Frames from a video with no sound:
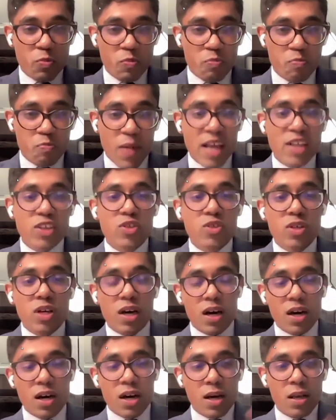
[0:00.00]
match
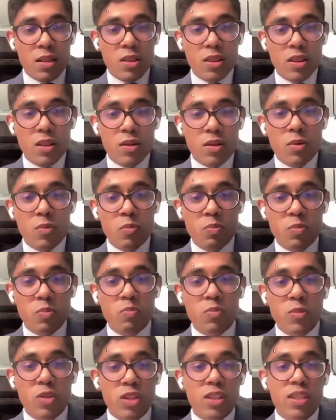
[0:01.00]

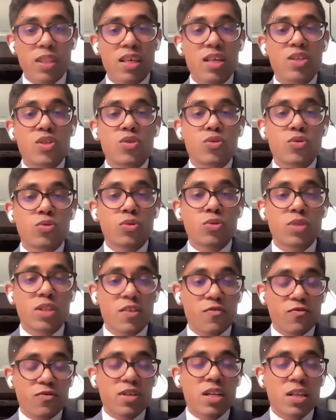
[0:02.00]
these two
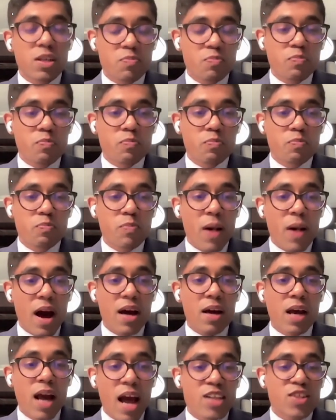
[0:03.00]
different
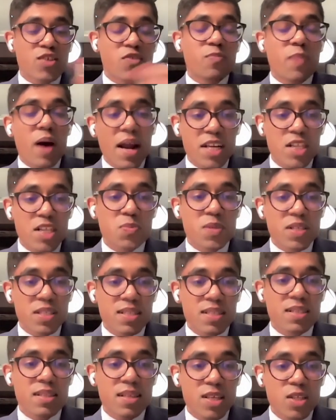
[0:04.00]
kinds of
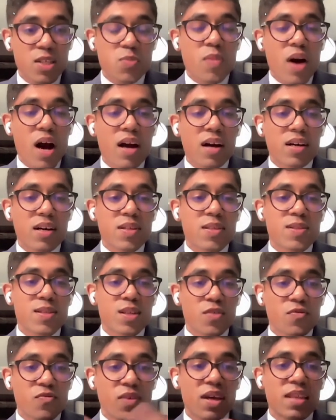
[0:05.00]
participants in these markets
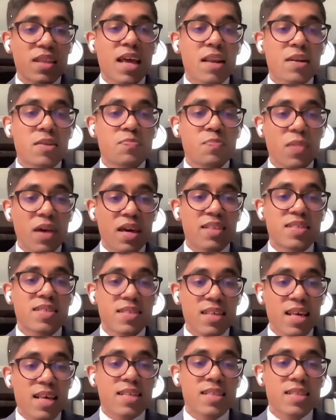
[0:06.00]
in a way that
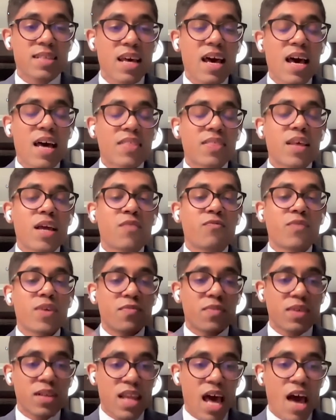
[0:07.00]
makes sense, then
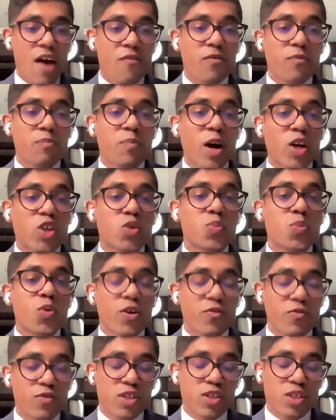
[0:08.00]
we will have much
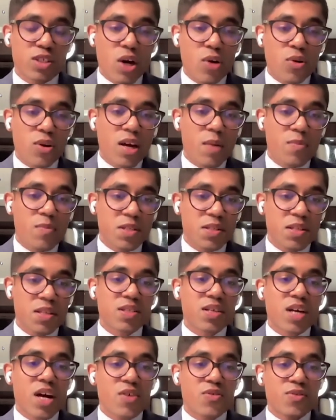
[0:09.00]
more efficient outcomes in
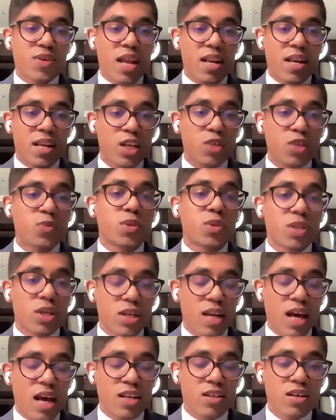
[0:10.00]
this country, and it would
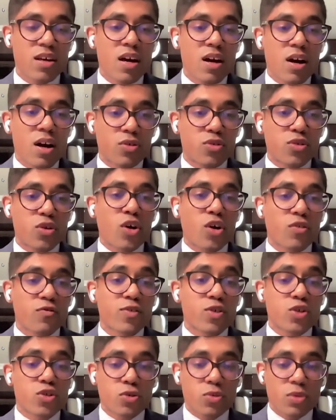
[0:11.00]
ignite growth
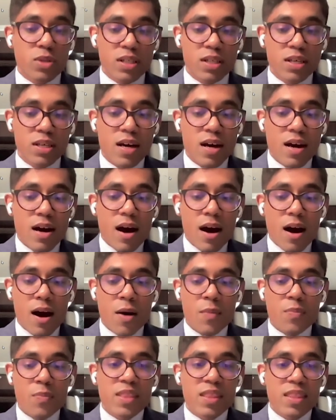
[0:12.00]
for sure.
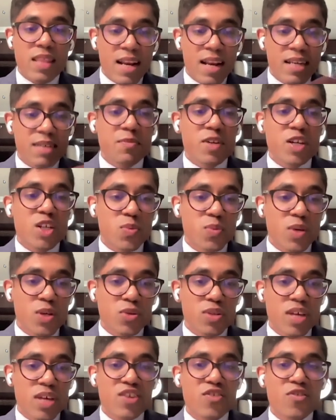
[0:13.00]
That brings me
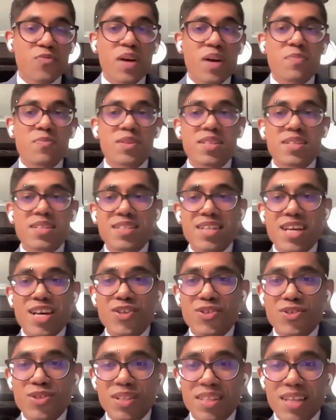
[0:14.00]
to the end of my
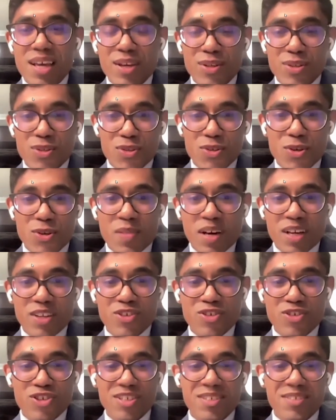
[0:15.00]
presentation. Thank you so
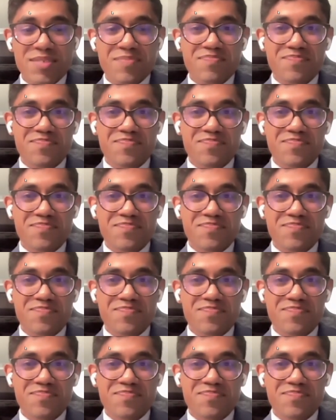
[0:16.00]
much.